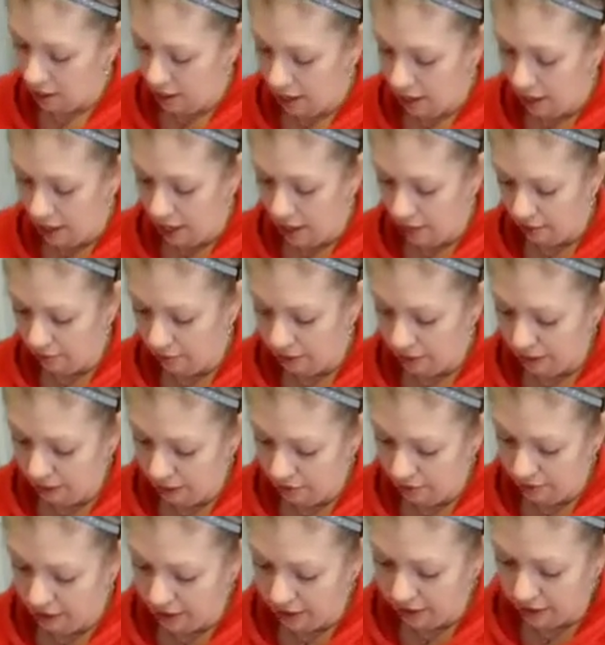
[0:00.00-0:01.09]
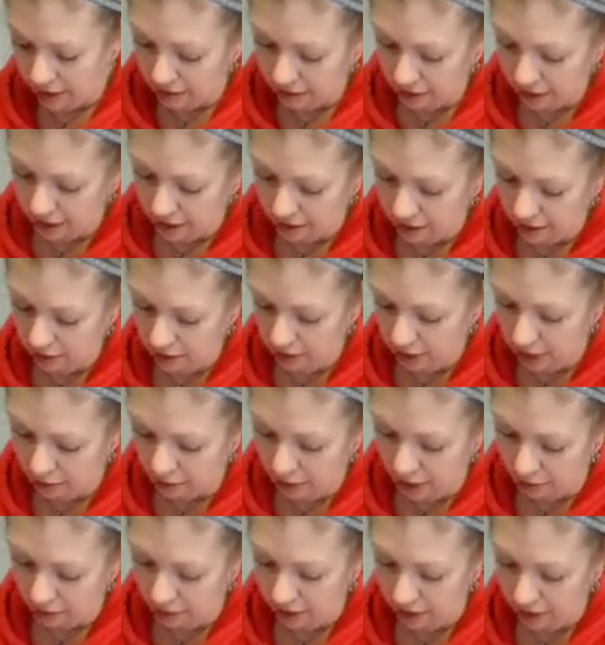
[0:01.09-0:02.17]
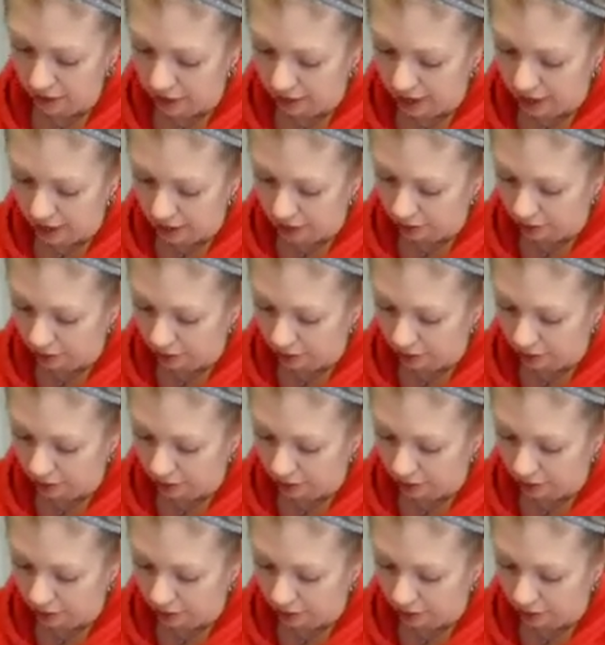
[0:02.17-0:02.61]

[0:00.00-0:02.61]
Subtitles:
and I'm just going to mix those in. I'll probably need to add a little